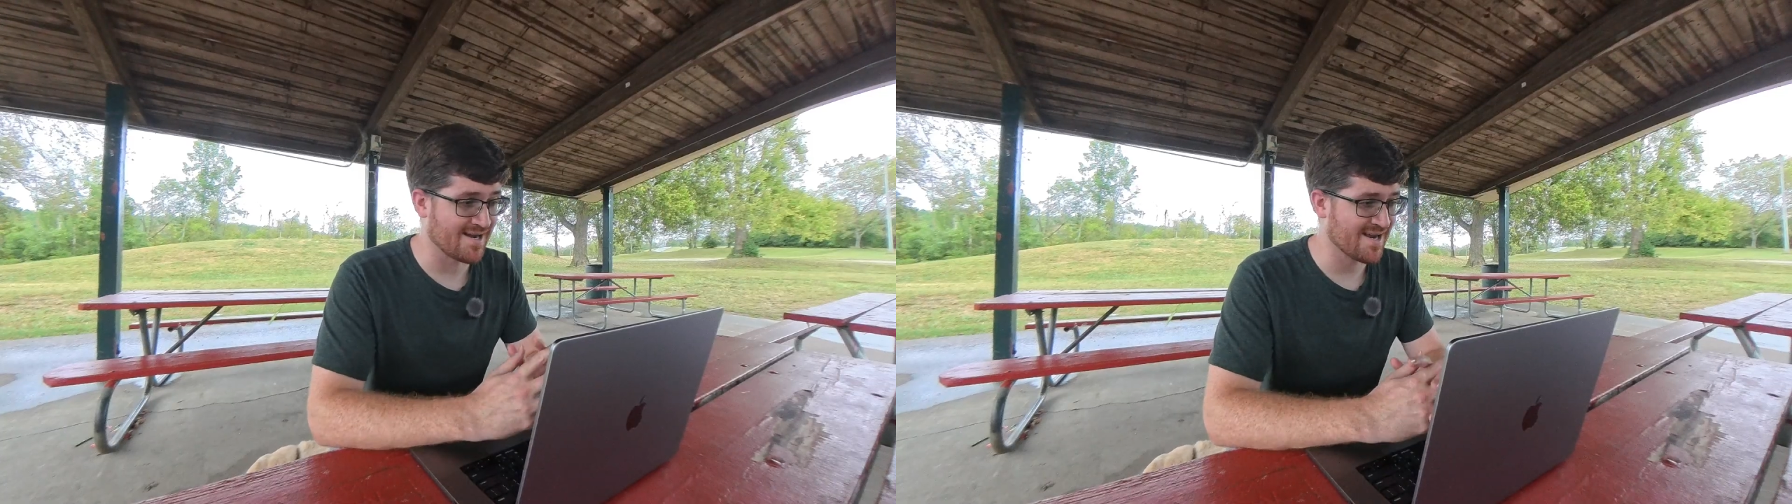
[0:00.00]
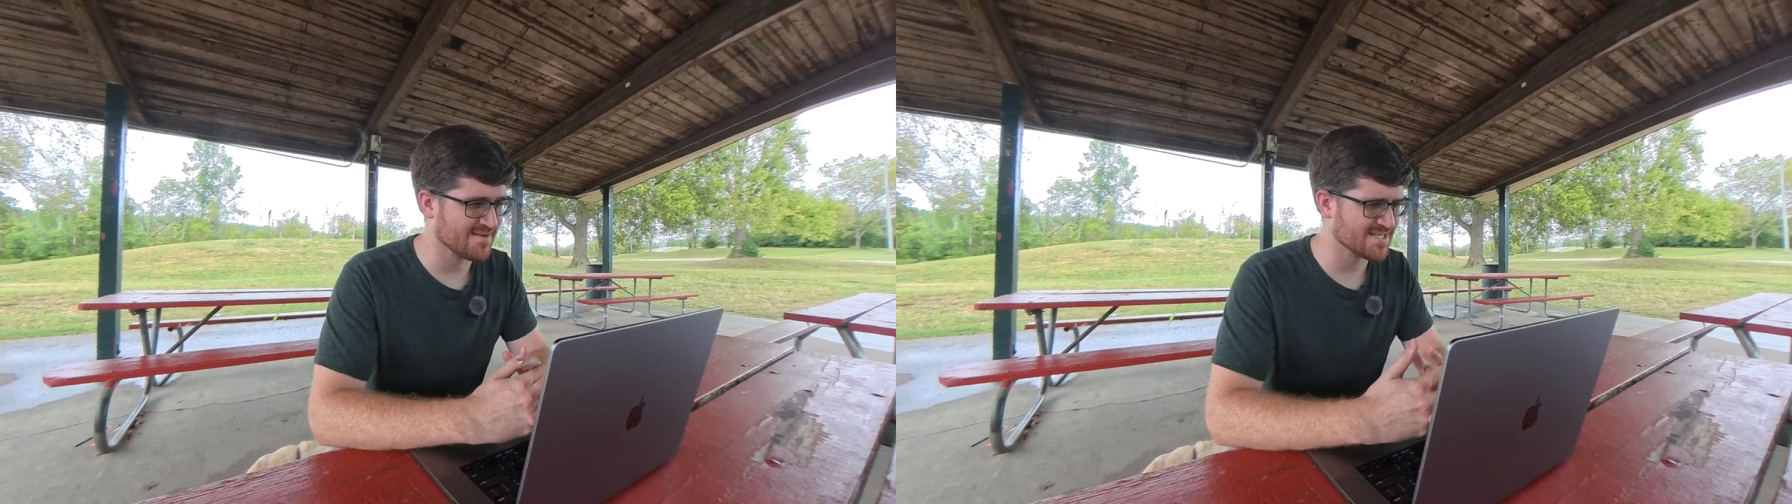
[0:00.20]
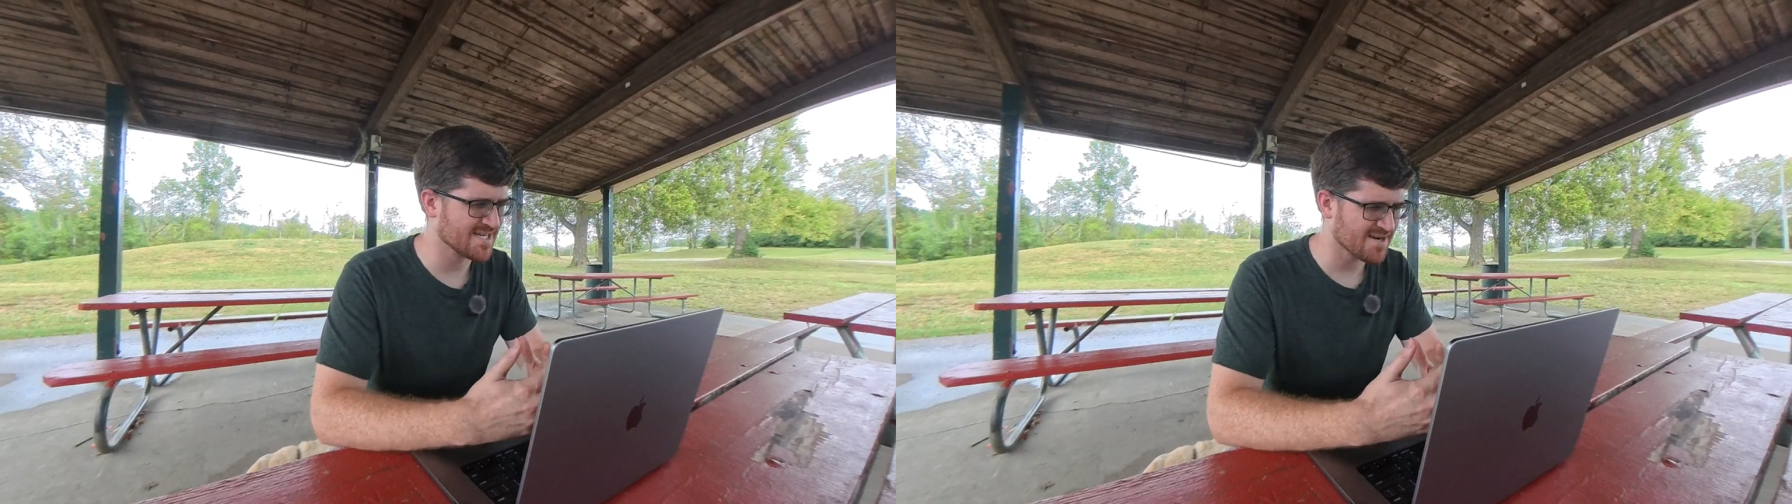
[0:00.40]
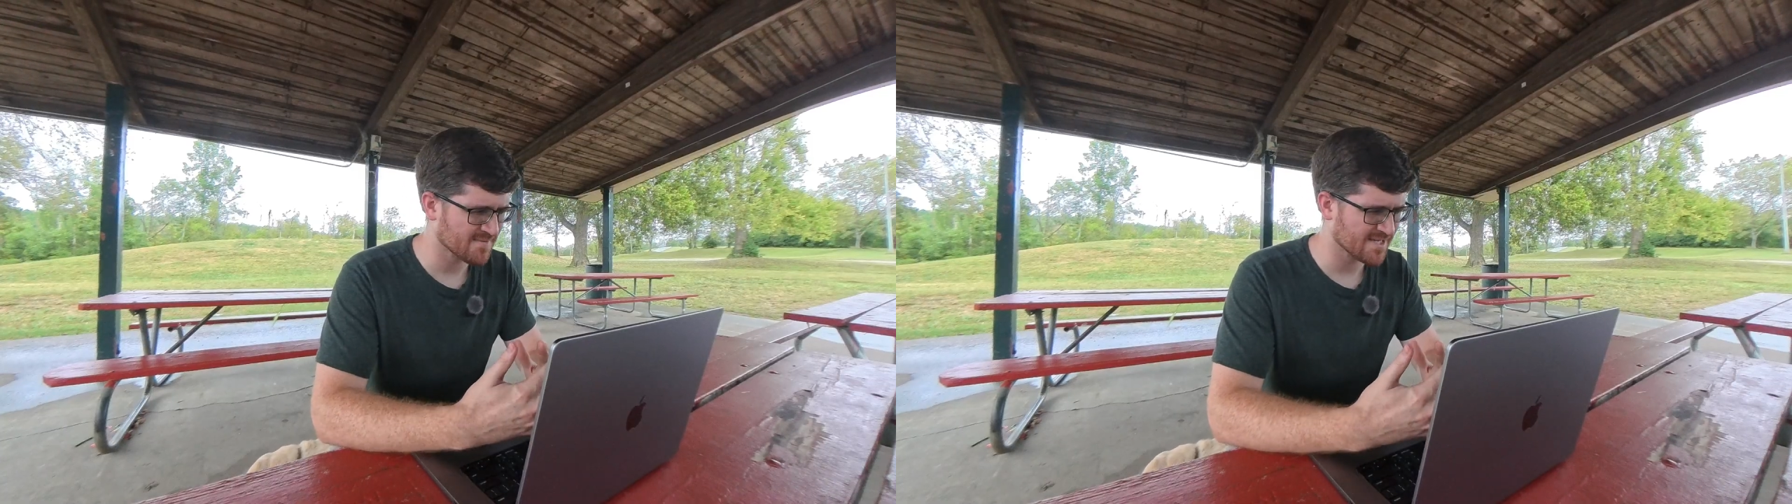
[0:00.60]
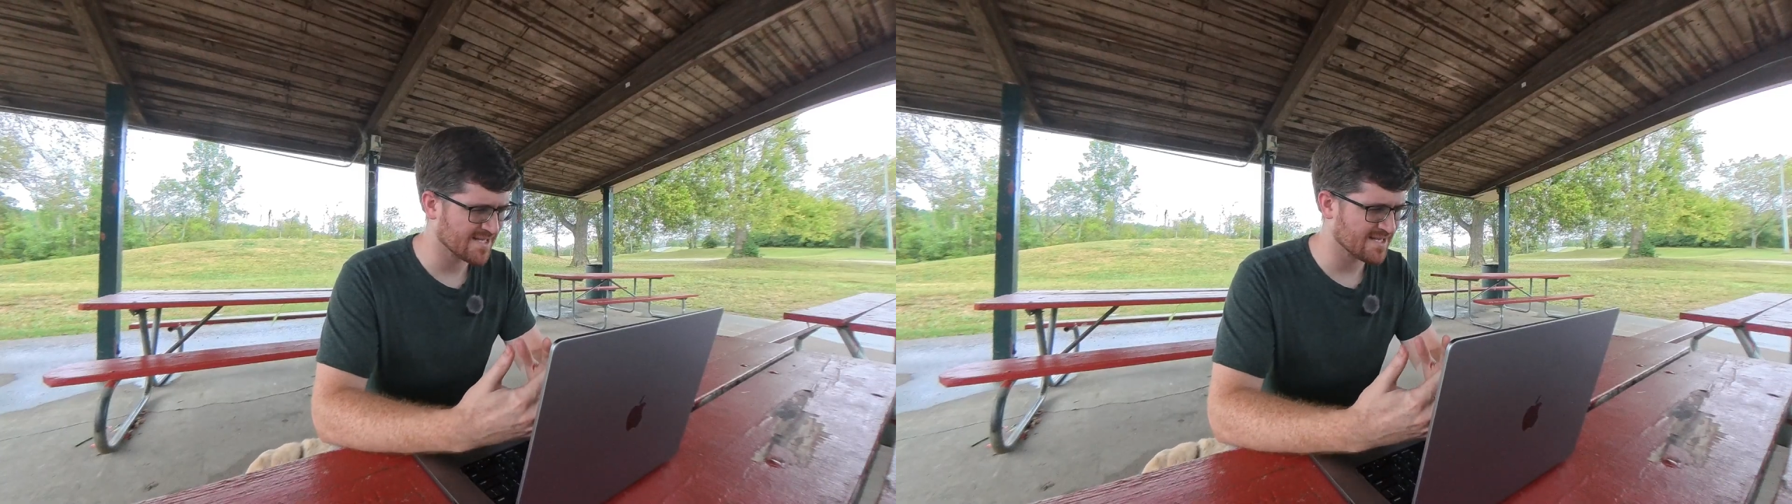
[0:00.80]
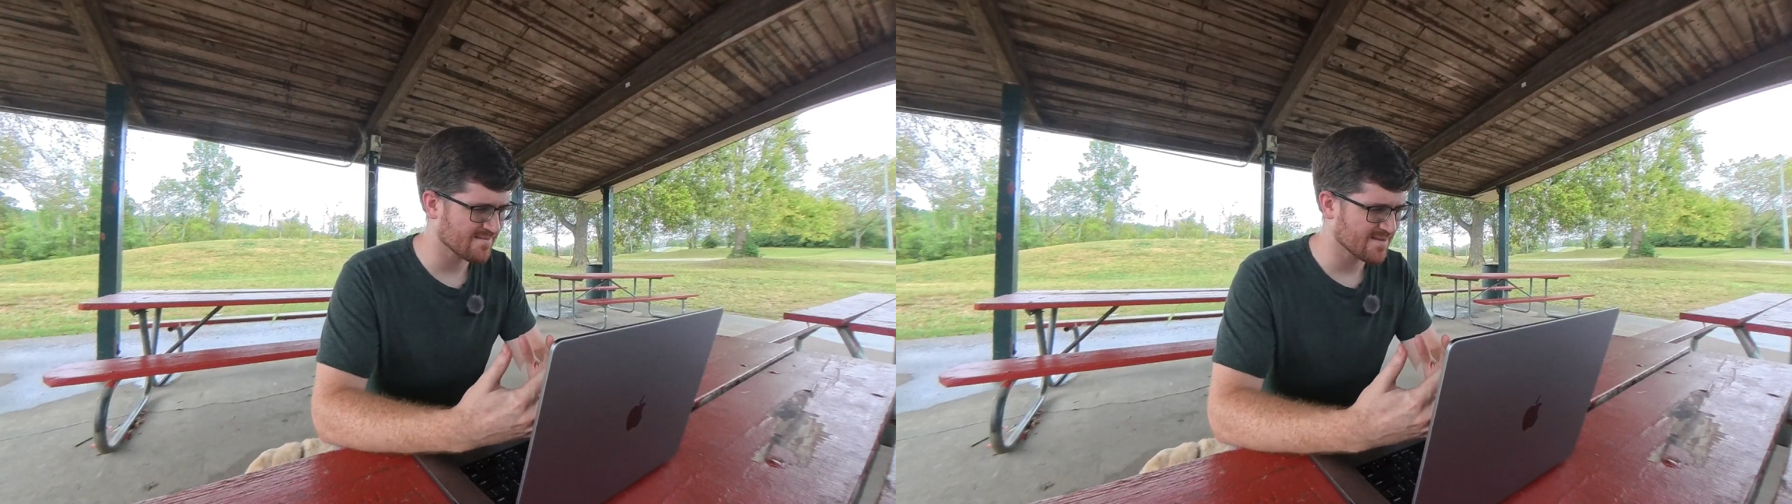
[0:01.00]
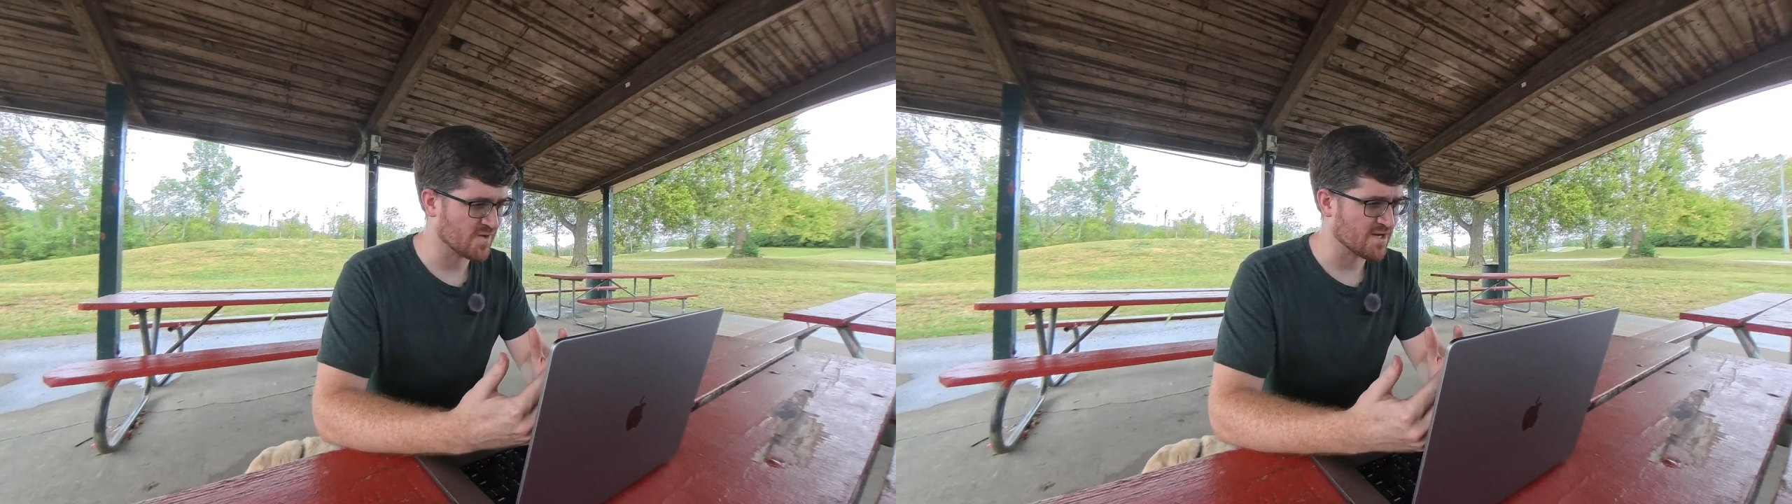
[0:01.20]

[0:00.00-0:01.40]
and how it's not really,